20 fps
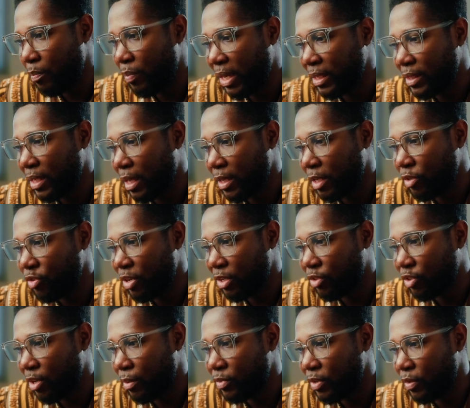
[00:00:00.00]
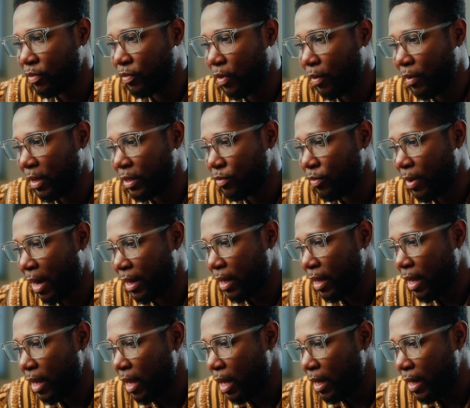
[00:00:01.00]
it brings out the transcription for us, right?
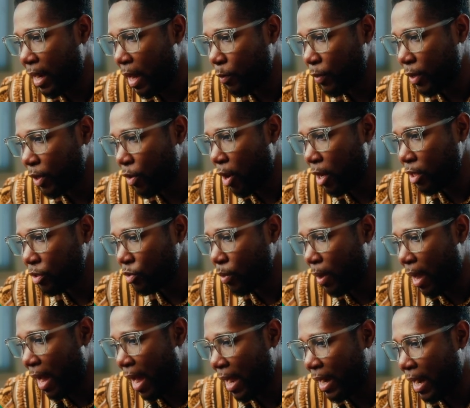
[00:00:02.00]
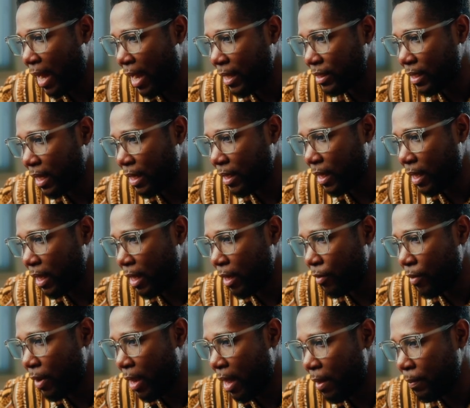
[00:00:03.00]
Now we're going to highlight an
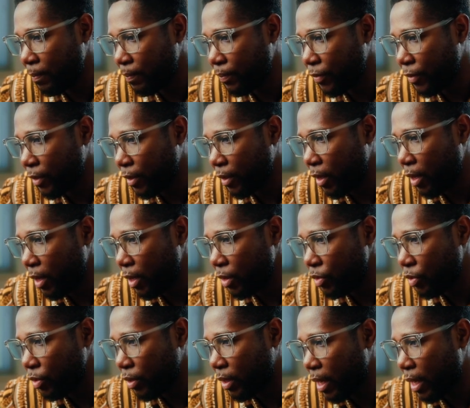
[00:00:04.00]
area. You